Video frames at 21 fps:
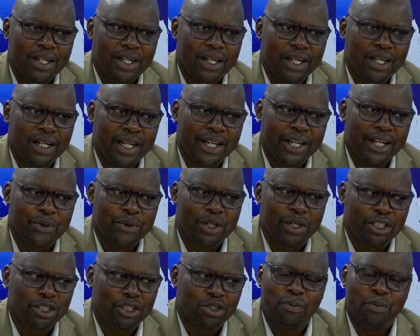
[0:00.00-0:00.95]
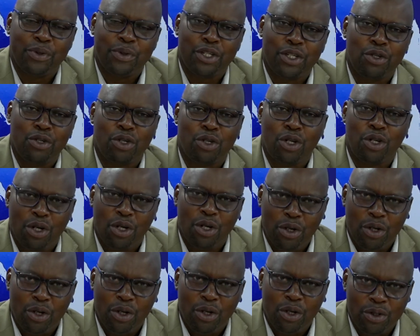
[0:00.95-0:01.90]
Uh, education should bring you
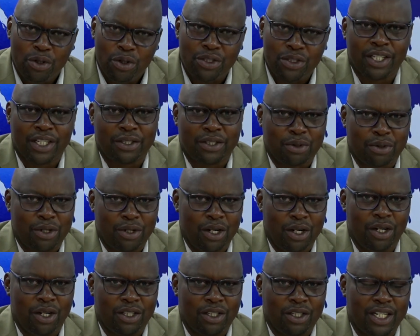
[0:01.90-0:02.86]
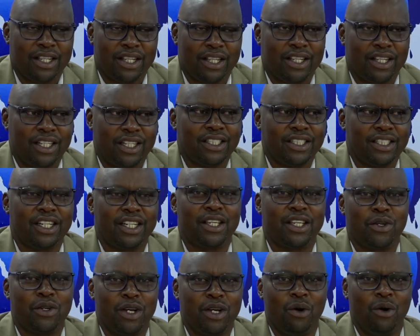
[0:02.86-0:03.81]
closer to God rather than
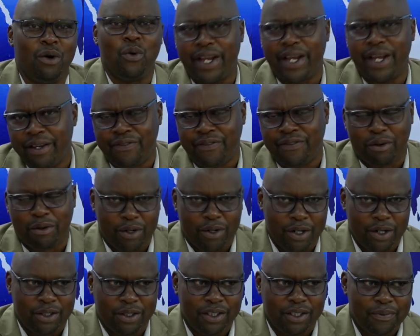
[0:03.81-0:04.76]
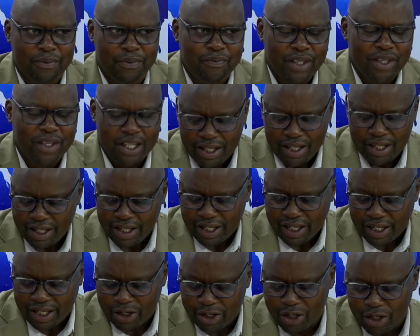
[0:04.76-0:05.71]
taking you away from God.
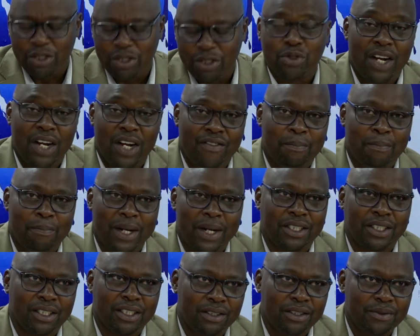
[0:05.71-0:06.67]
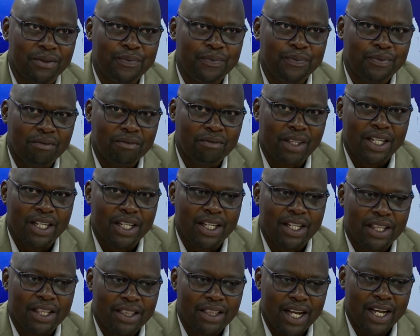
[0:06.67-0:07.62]
And also have a passion
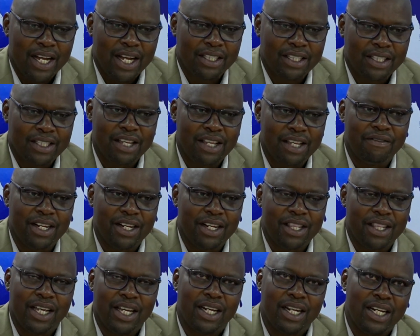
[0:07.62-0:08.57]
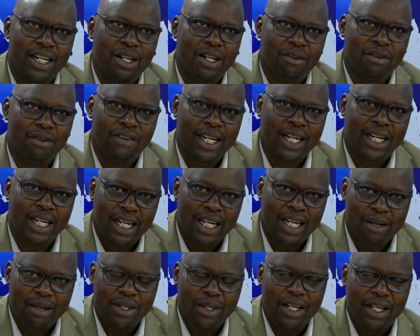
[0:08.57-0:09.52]
that even in the arena of
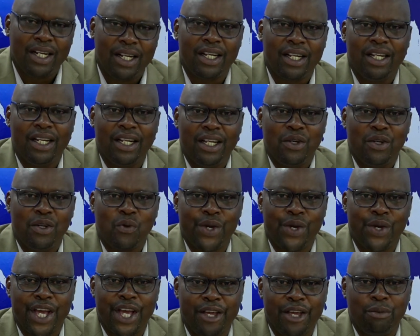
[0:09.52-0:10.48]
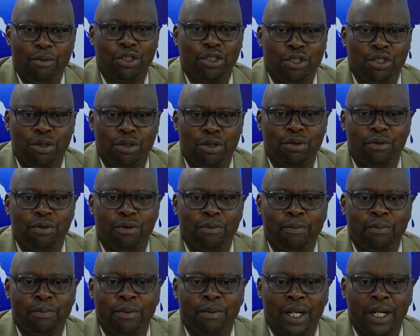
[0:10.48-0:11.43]
academia, we are able to
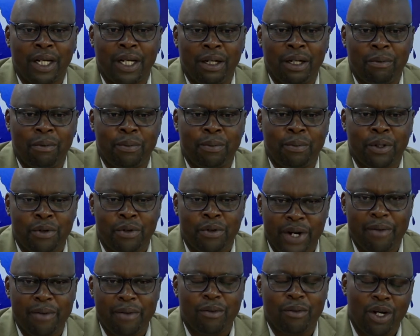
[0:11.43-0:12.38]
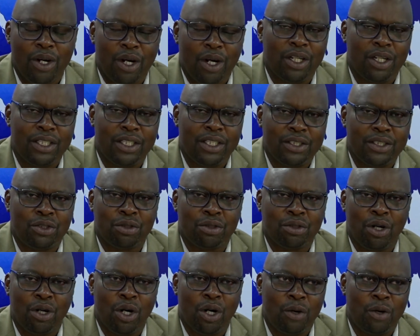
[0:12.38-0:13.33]
uh, proclaim God to
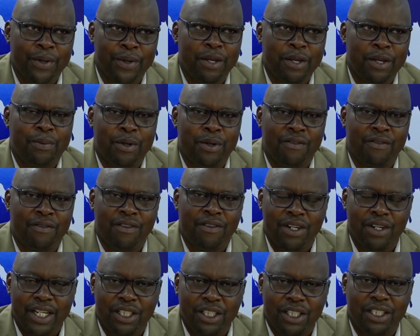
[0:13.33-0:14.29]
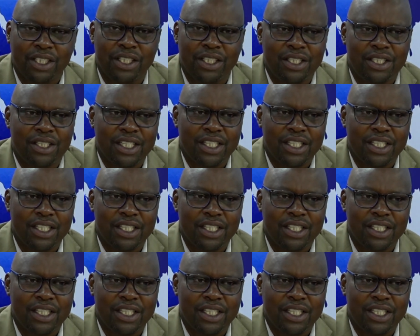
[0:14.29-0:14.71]
all people of all nations.